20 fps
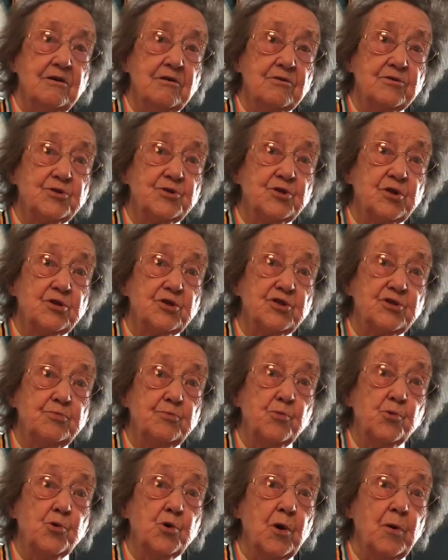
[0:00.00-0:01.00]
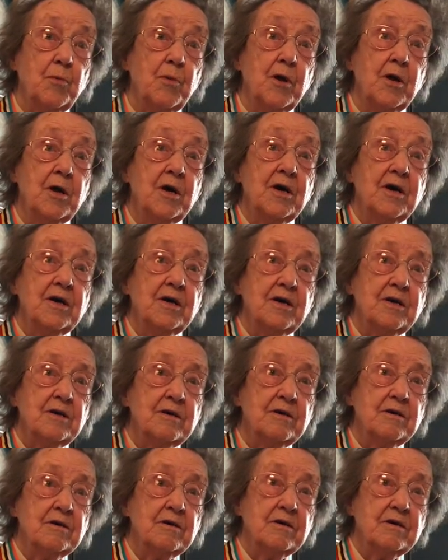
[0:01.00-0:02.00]
A small
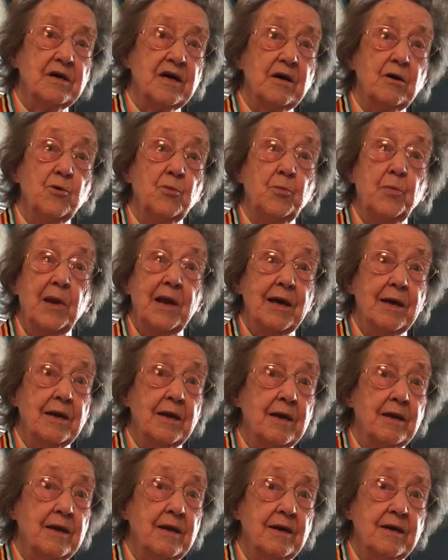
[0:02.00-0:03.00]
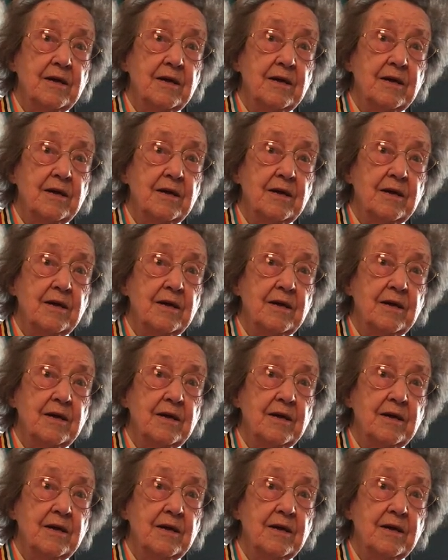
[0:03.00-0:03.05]
airplane.